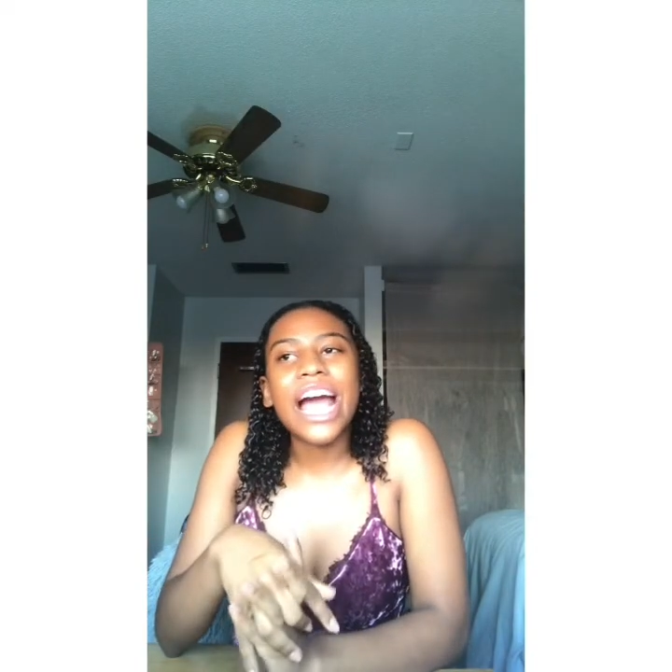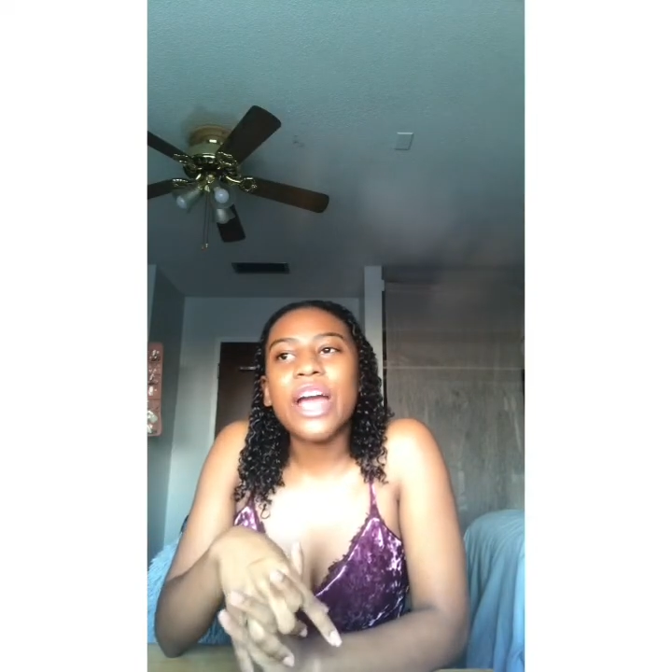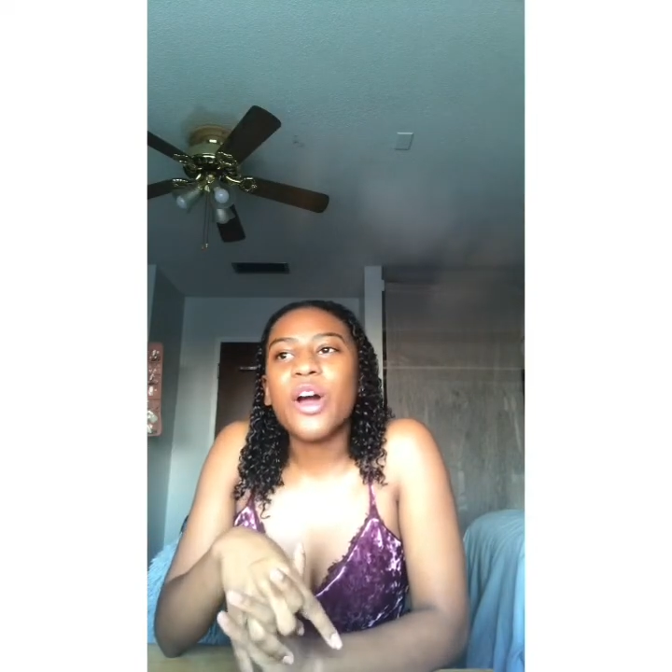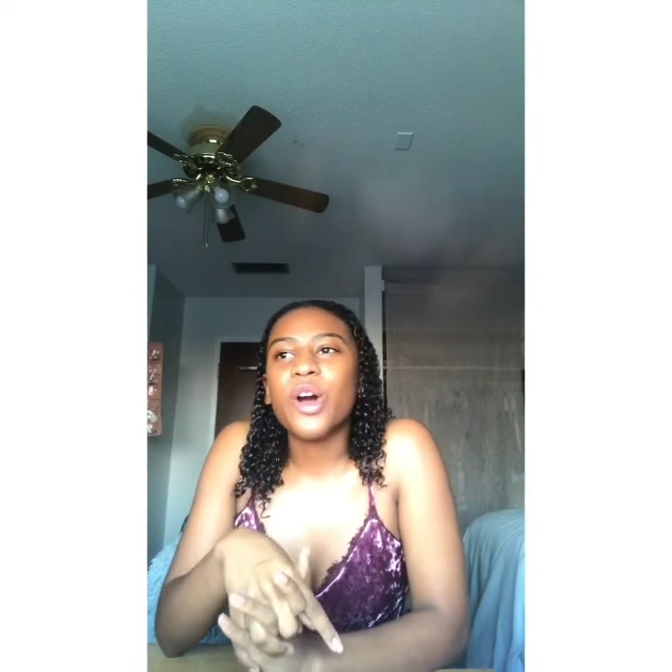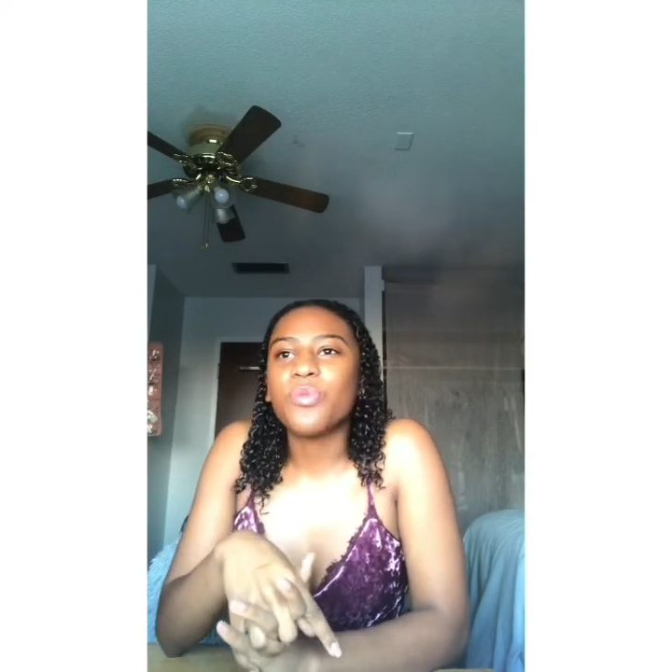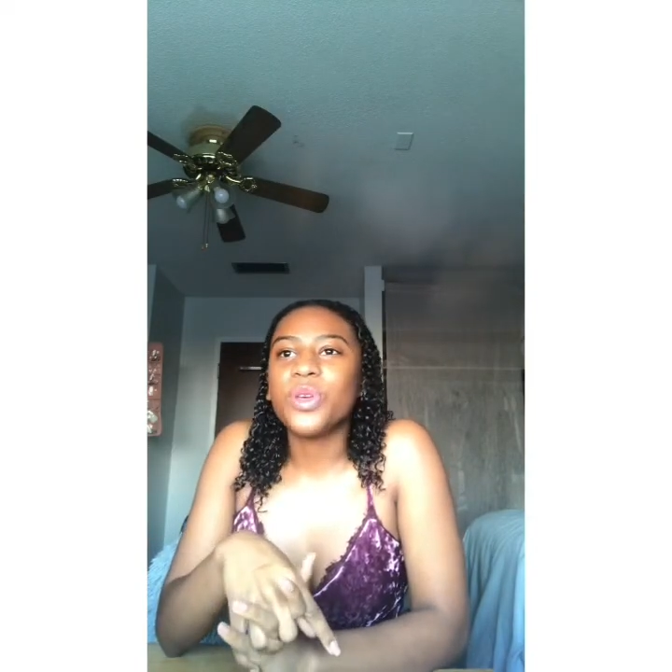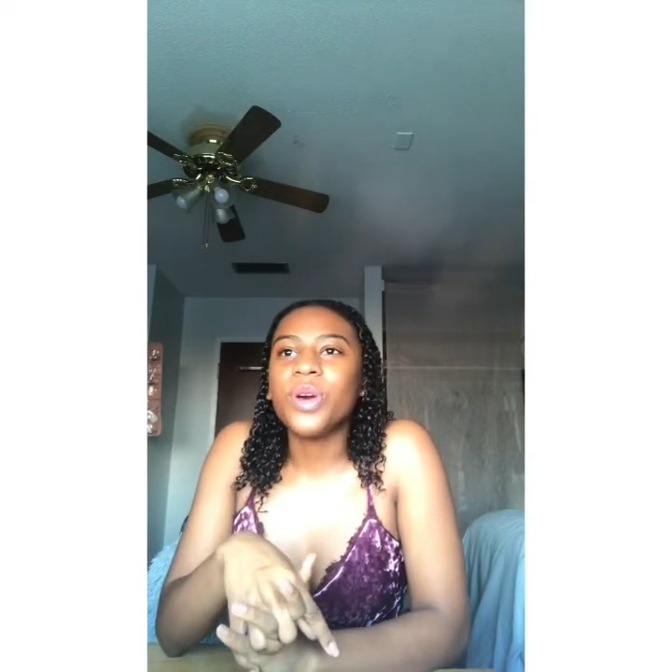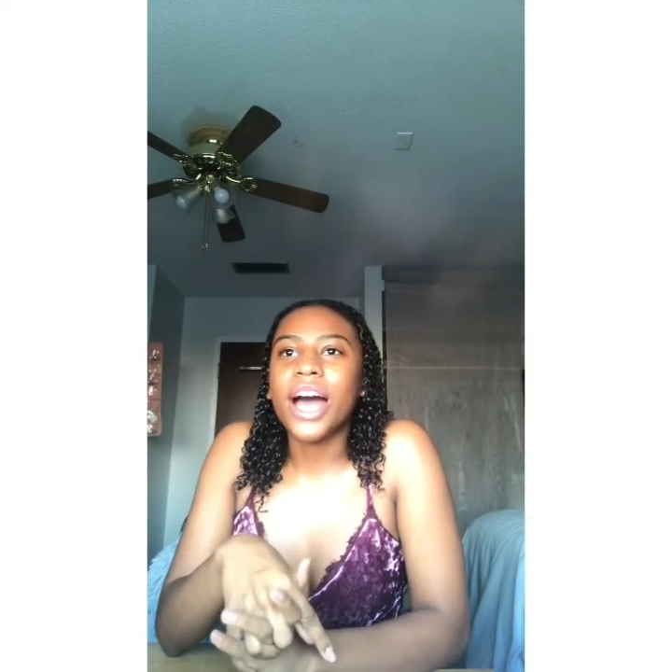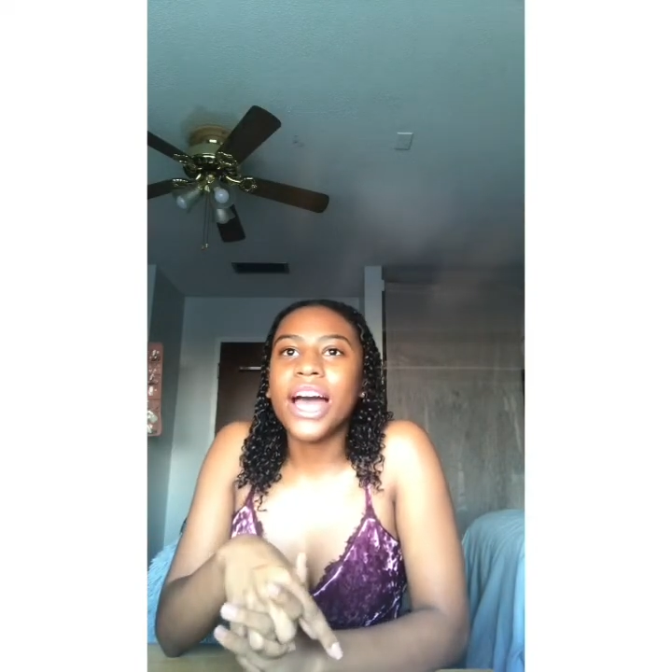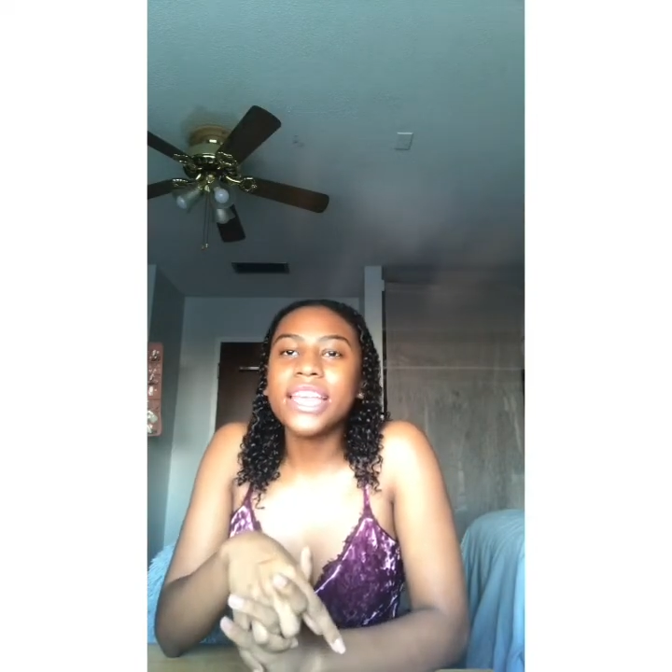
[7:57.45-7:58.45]
I hope you
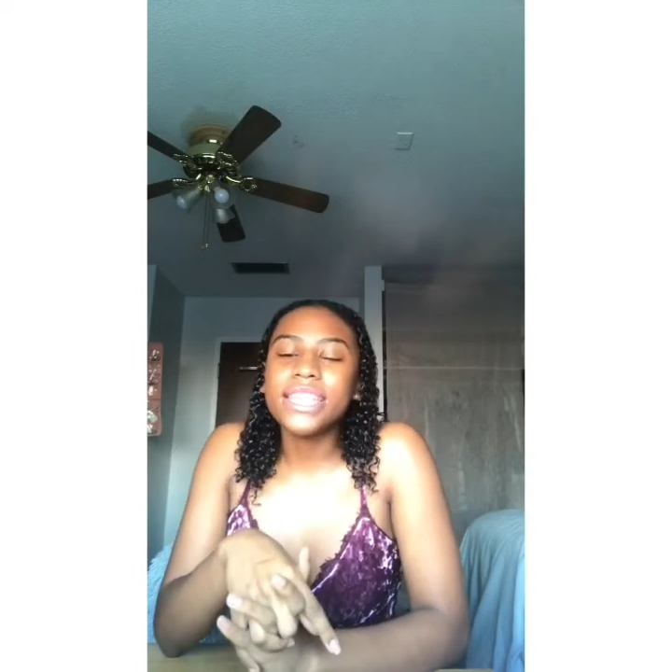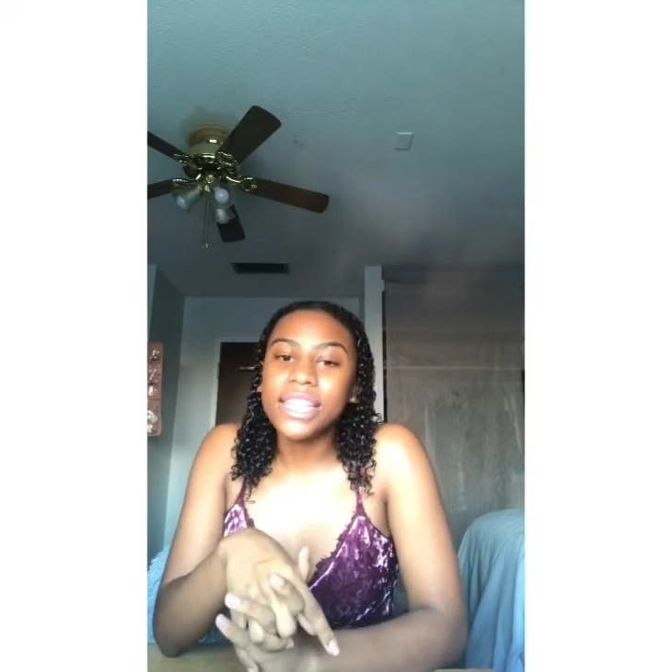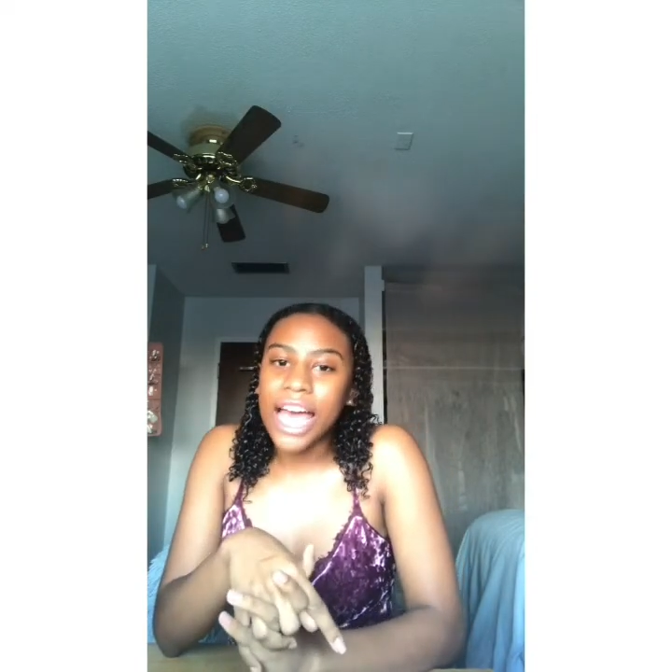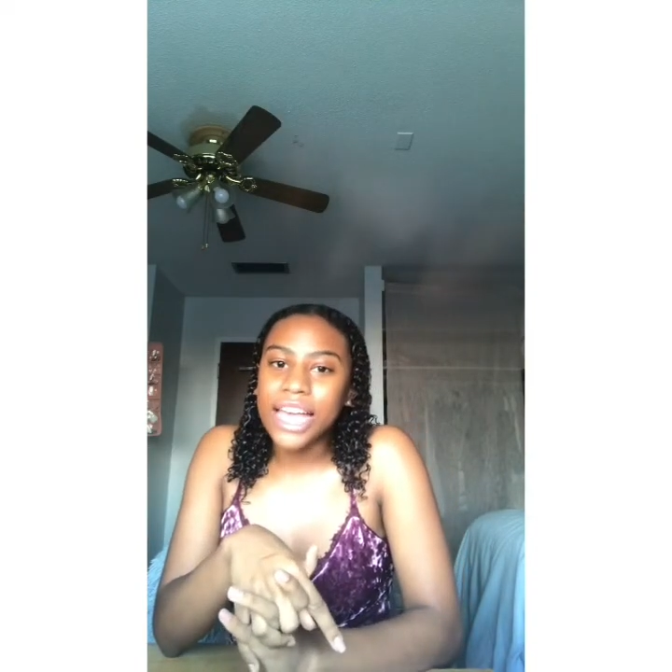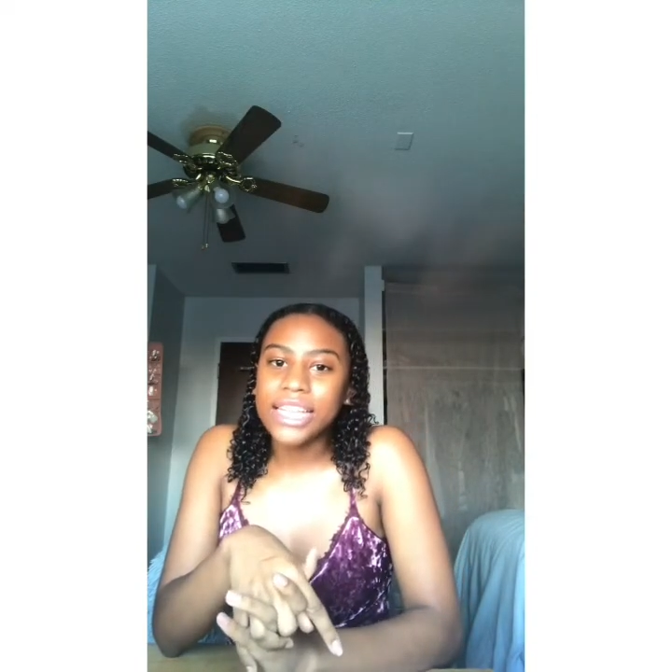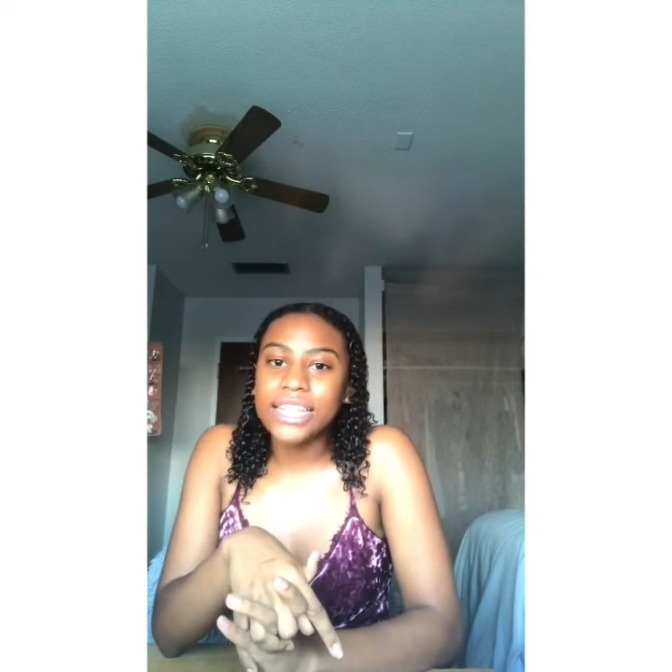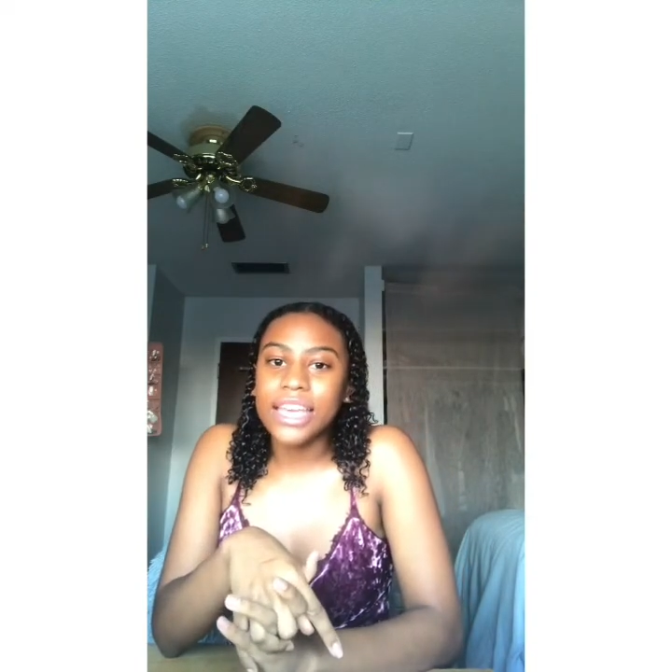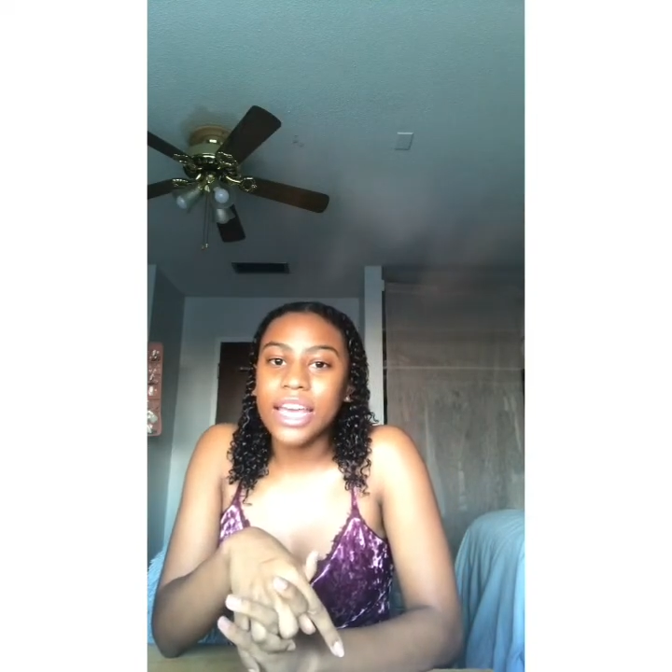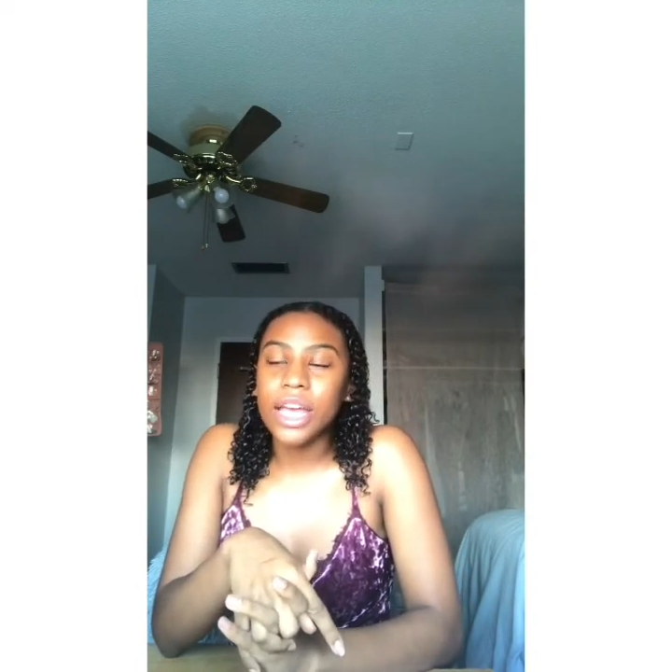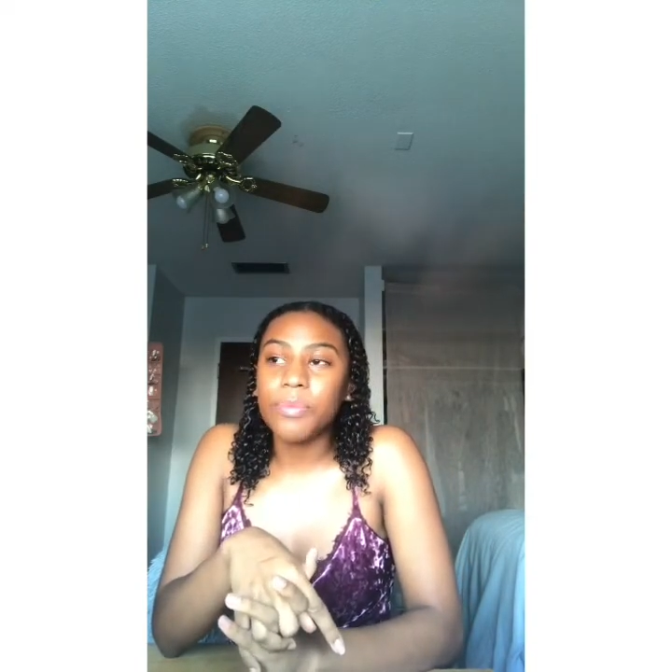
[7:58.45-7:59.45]
guys liked
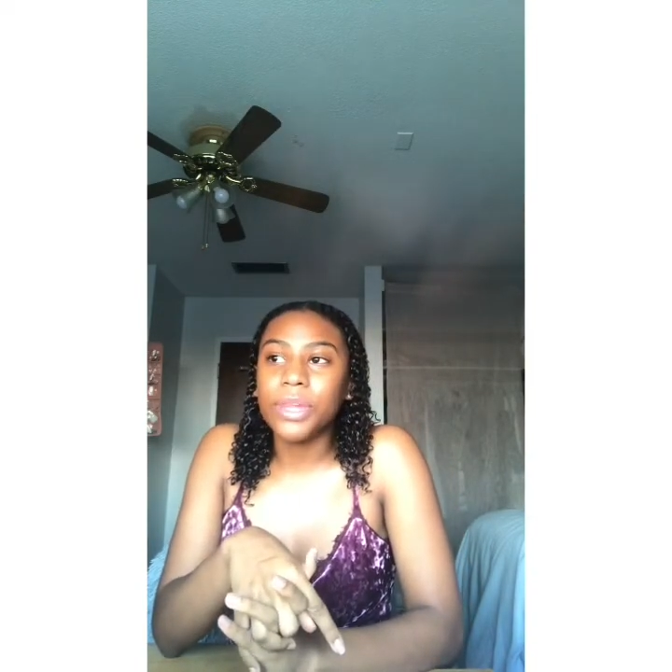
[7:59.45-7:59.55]
it.